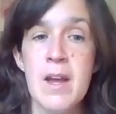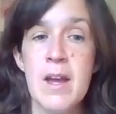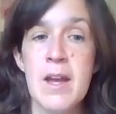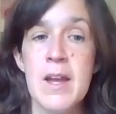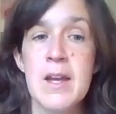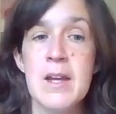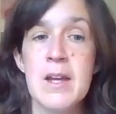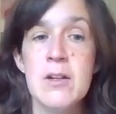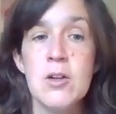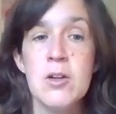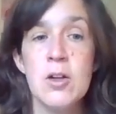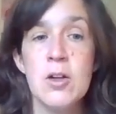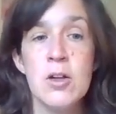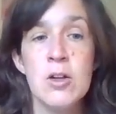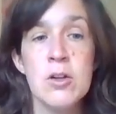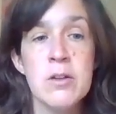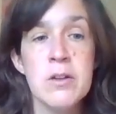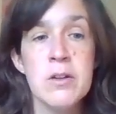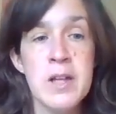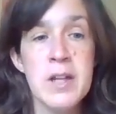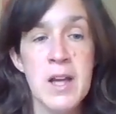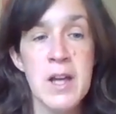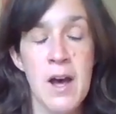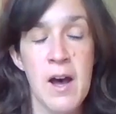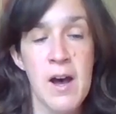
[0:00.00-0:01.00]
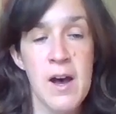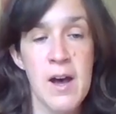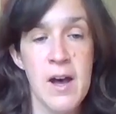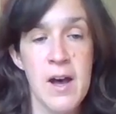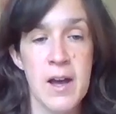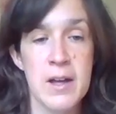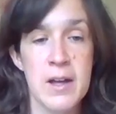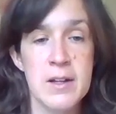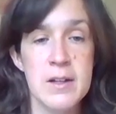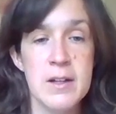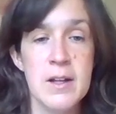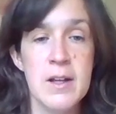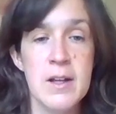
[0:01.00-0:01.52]
And early
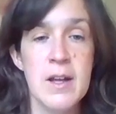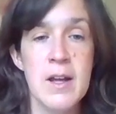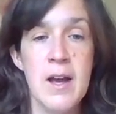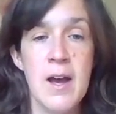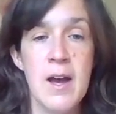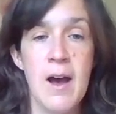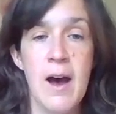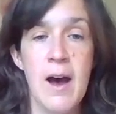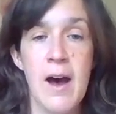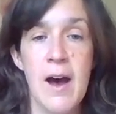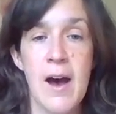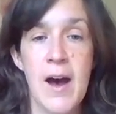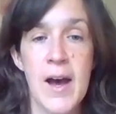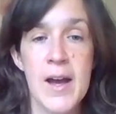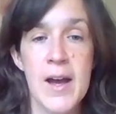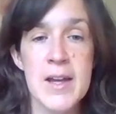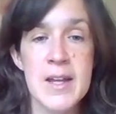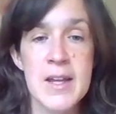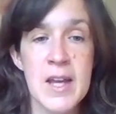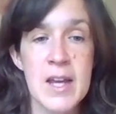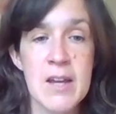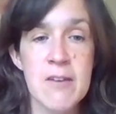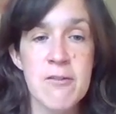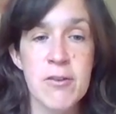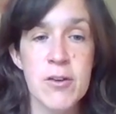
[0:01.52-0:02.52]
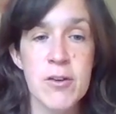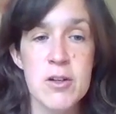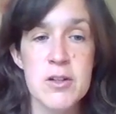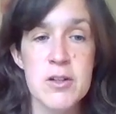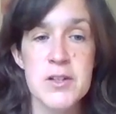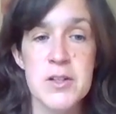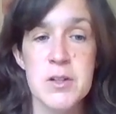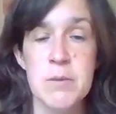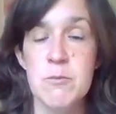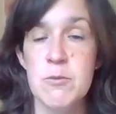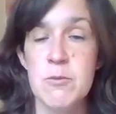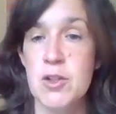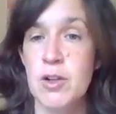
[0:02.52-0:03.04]
on, I gave her
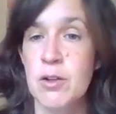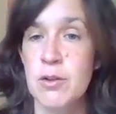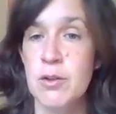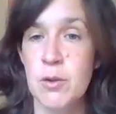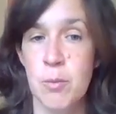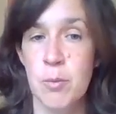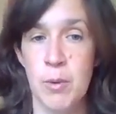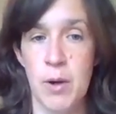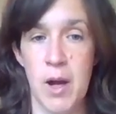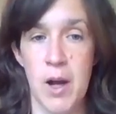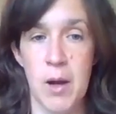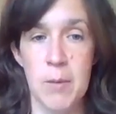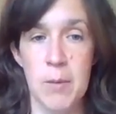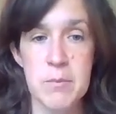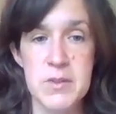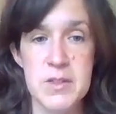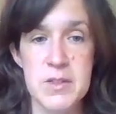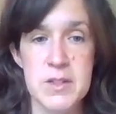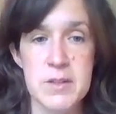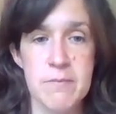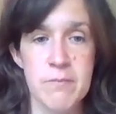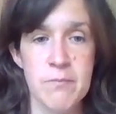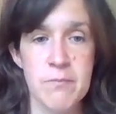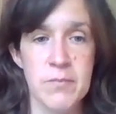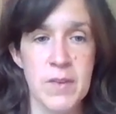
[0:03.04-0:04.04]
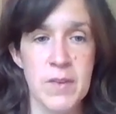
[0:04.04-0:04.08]
some journal prompts